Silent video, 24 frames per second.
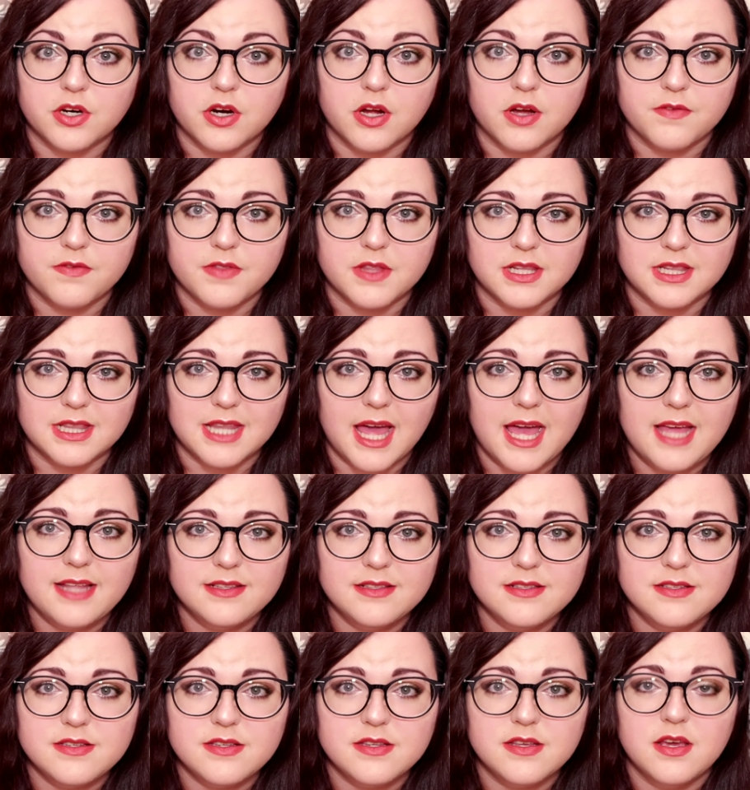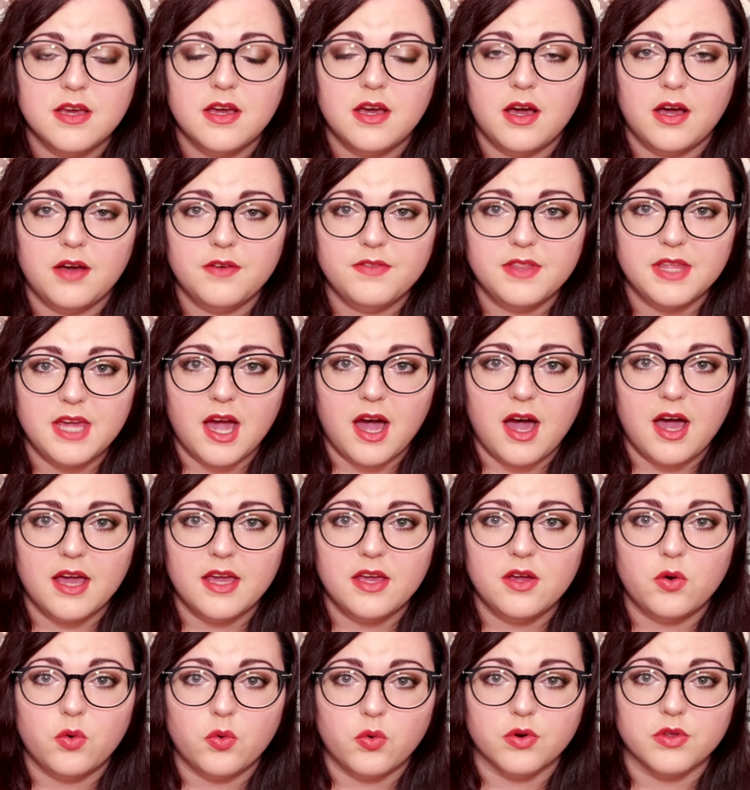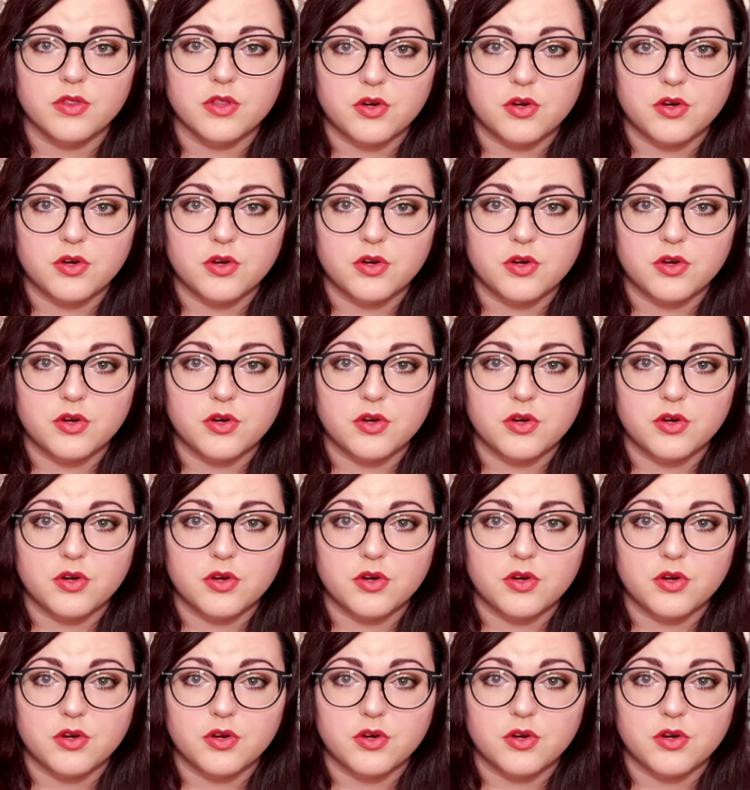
of the lens of the eye or